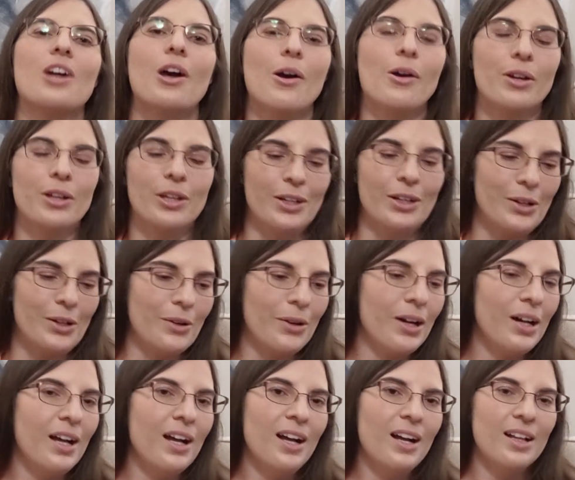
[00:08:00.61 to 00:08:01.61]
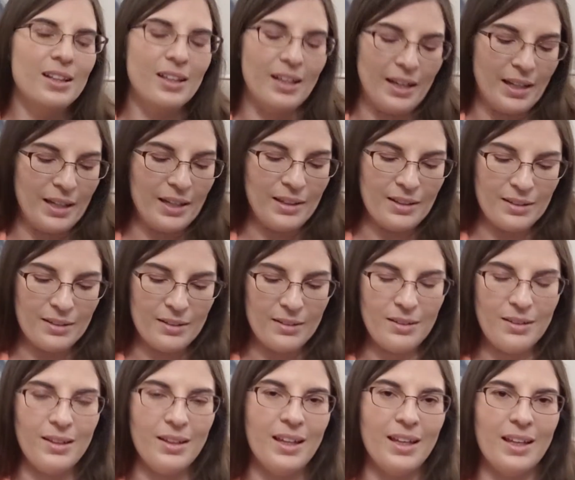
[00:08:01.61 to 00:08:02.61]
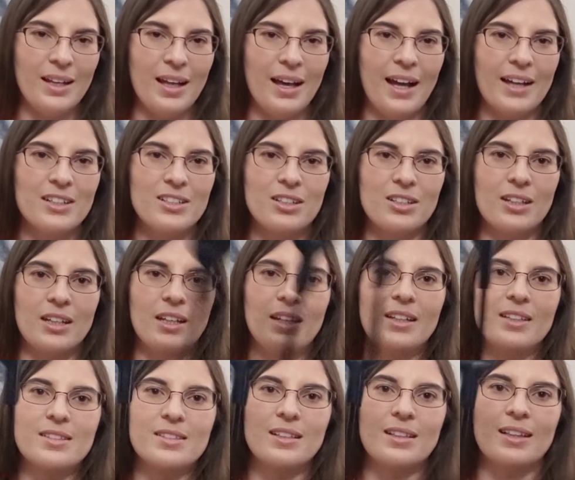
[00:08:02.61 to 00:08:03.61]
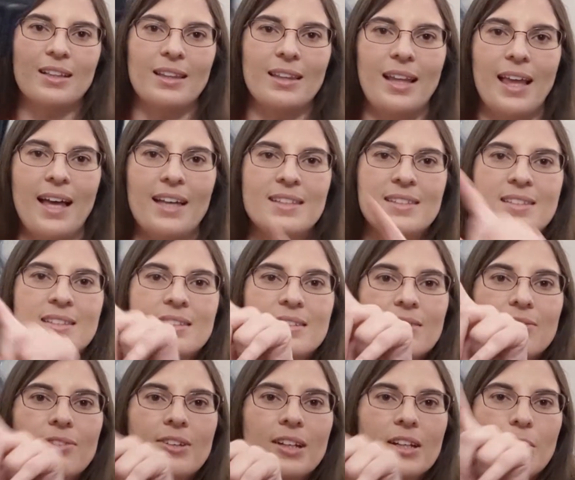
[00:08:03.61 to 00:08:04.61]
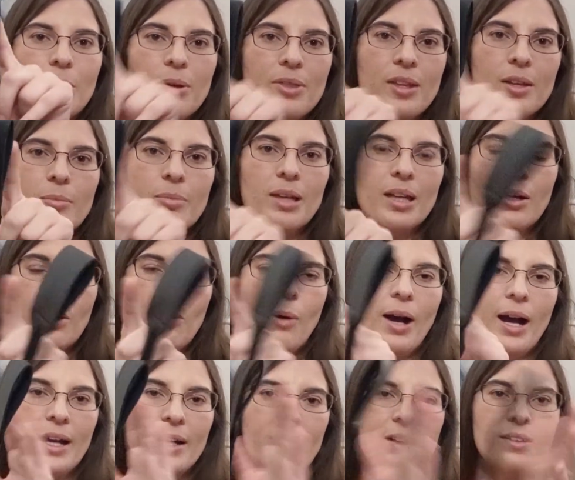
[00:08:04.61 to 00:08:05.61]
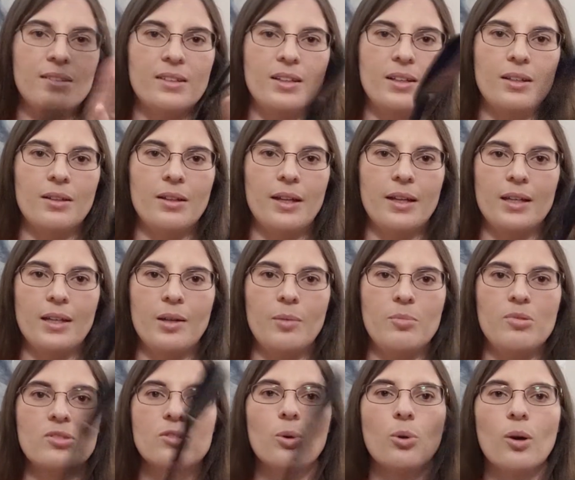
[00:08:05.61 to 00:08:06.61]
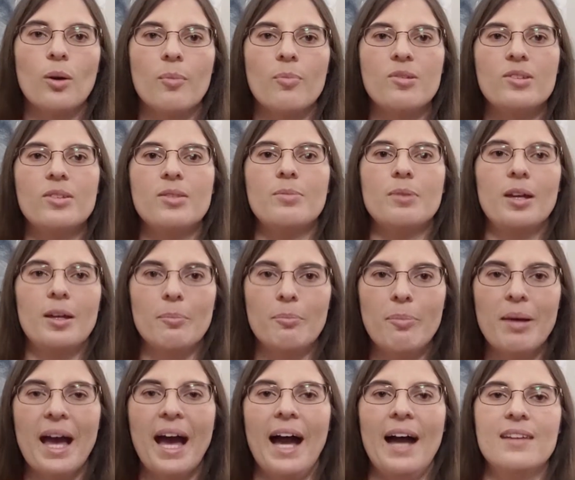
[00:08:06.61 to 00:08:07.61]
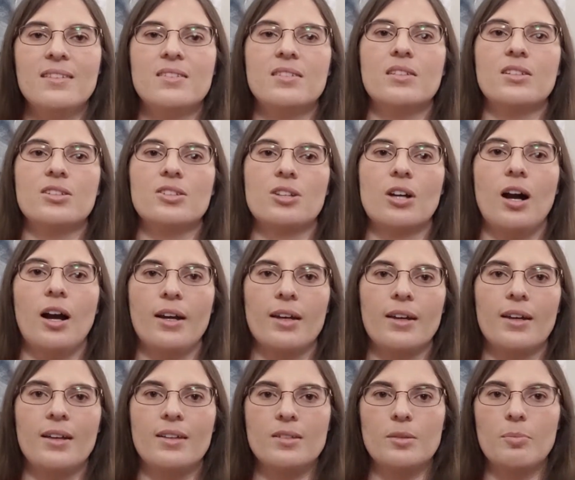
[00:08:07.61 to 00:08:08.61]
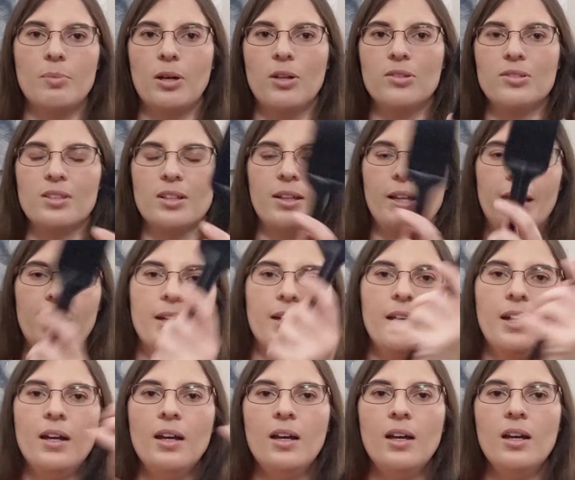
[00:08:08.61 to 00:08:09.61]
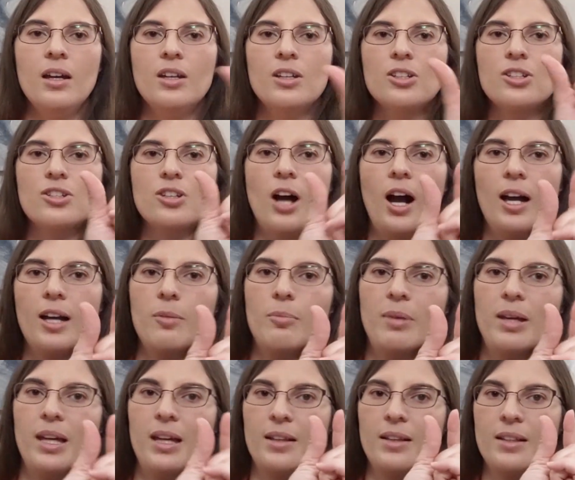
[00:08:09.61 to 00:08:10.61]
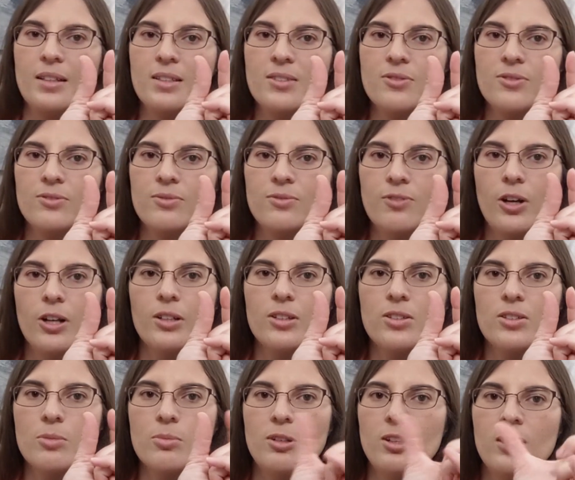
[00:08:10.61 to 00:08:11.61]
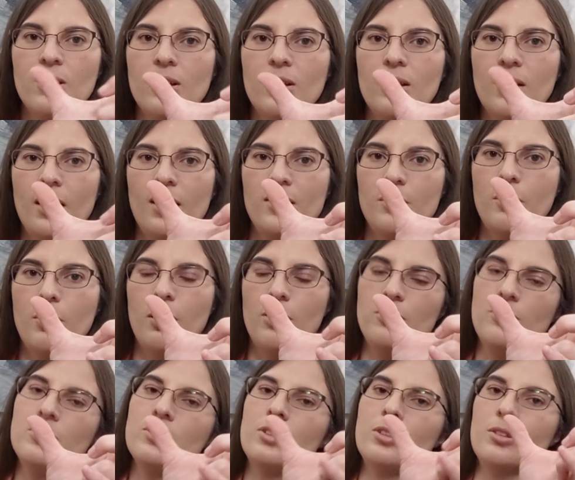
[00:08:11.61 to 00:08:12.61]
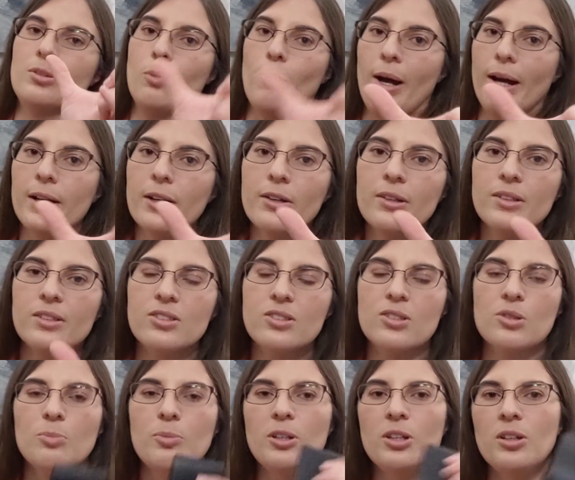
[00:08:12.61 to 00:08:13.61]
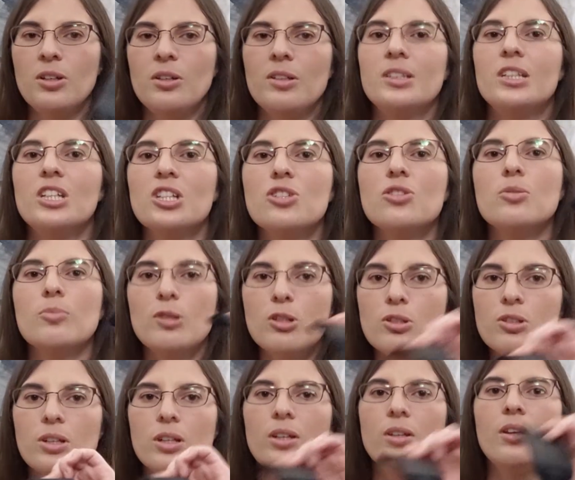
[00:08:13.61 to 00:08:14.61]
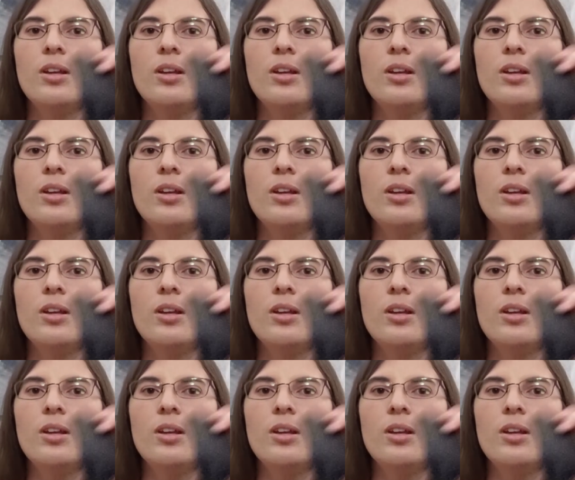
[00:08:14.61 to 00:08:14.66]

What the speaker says: you, like, it actually, it's less severe with it being wide because it like absorbs and pads the shock, as opposed to like shock being this far distributed as opposed to wider distribution.